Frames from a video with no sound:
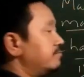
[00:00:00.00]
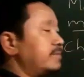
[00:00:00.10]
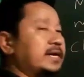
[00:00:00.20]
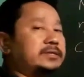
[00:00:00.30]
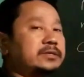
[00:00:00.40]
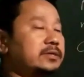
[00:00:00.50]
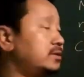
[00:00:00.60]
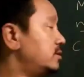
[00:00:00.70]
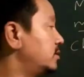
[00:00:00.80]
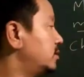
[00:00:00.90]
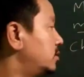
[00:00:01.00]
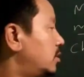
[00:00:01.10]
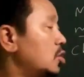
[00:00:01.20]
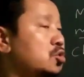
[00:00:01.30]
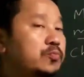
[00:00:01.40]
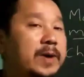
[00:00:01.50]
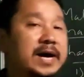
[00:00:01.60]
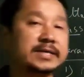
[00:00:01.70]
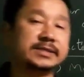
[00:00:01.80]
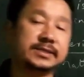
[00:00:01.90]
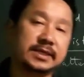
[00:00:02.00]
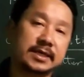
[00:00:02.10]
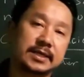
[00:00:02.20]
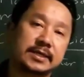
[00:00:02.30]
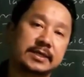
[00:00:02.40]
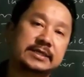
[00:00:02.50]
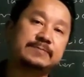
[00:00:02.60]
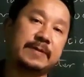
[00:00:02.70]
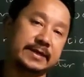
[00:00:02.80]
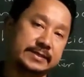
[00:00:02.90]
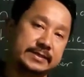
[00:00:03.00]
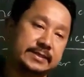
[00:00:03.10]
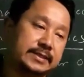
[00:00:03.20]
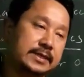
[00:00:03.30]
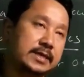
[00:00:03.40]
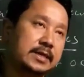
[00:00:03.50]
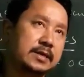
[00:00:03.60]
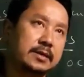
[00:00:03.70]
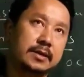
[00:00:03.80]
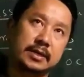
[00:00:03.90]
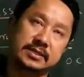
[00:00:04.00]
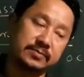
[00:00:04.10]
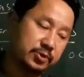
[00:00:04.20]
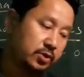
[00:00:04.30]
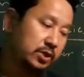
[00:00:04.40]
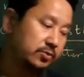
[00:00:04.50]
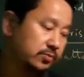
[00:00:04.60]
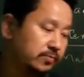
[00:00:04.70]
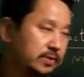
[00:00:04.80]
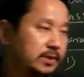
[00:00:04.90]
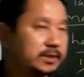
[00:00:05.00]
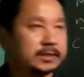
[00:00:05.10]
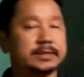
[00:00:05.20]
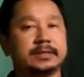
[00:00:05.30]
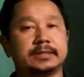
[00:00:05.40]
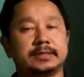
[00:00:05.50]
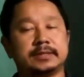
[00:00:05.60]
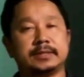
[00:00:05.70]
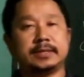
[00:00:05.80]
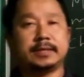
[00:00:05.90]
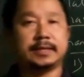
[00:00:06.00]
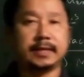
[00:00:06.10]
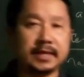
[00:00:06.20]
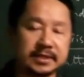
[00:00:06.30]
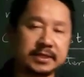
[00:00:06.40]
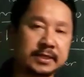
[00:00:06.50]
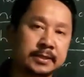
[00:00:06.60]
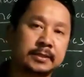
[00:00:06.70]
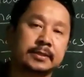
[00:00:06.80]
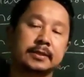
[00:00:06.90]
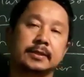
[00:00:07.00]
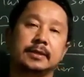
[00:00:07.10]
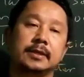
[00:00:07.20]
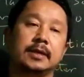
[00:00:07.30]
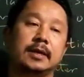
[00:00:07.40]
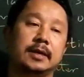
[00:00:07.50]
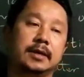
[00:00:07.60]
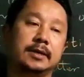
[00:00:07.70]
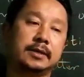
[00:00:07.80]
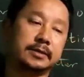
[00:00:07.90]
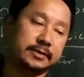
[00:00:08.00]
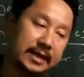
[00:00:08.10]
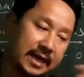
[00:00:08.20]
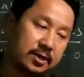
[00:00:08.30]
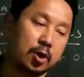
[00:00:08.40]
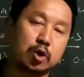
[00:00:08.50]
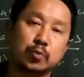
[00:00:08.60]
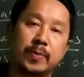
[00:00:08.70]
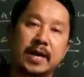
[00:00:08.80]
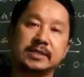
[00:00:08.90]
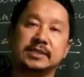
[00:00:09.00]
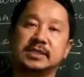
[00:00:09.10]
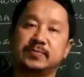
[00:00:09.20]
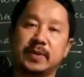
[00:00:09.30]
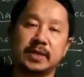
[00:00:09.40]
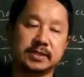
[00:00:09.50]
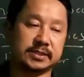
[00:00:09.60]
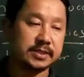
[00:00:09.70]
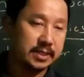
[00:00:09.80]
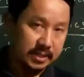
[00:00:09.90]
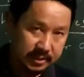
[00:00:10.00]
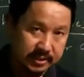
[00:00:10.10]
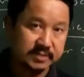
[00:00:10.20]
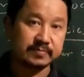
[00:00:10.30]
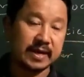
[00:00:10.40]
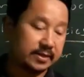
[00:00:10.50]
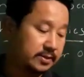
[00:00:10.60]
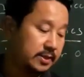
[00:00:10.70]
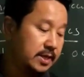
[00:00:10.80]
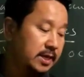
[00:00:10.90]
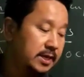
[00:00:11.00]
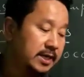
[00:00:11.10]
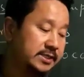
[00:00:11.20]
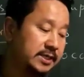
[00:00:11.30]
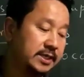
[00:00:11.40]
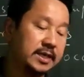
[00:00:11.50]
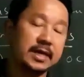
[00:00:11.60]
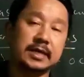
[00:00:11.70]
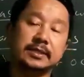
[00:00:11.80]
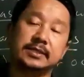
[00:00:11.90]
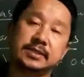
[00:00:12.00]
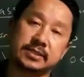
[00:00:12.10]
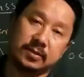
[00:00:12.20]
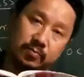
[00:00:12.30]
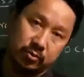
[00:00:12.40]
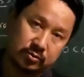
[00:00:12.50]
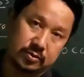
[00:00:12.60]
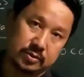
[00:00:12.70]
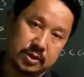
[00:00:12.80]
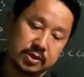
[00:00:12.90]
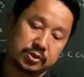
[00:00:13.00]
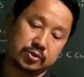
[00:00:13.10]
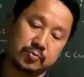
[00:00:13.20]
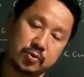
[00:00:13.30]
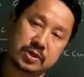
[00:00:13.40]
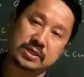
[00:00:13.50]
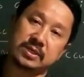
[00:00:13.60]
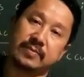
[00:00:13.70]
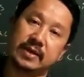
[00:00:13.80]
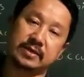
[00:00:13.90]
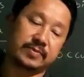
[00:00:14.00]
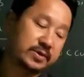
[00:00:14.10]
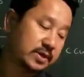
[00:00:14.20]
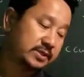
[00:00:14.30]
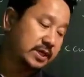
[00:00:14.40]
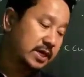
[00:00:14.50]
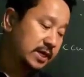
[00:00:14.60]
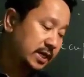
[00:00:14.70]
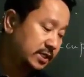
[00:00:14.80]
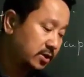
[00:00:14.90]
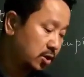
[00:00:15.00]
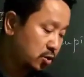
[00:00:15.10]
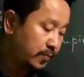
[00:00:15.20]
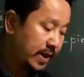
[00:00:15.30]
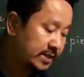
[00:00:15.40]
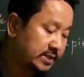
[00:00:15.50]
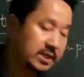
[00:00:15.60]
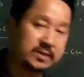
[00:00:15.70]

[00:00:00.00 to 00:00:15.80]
matter occupies space. As I've told you, anything that occupies space is matter. Let us say this is a book. So book is a matter because it occupies the